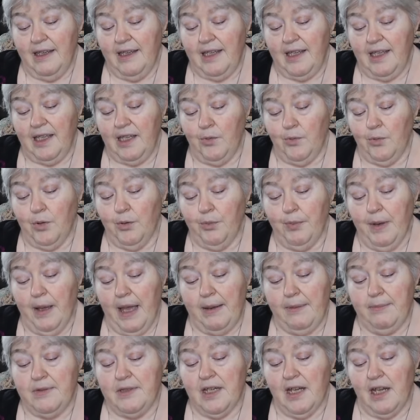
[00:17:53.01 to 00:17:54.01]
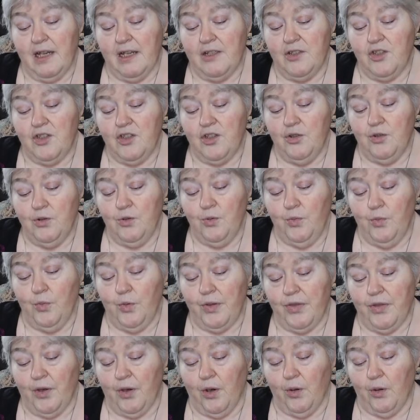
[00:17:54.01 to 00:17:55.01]
He will baptize you
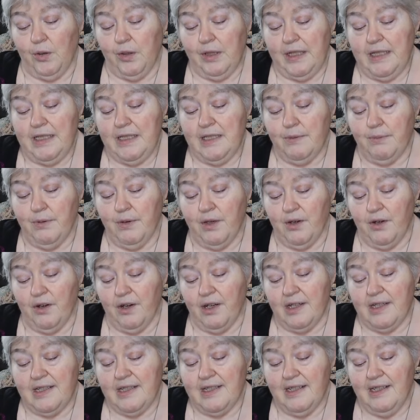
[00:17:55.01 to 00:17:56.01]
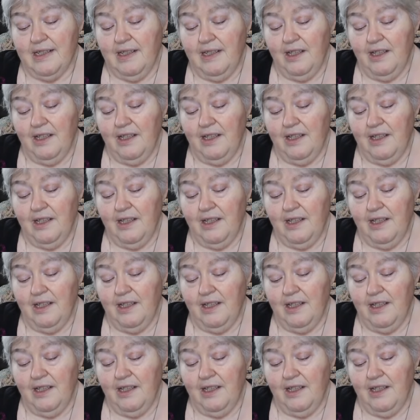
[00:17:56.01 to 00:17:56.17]
with the Holy Spirit.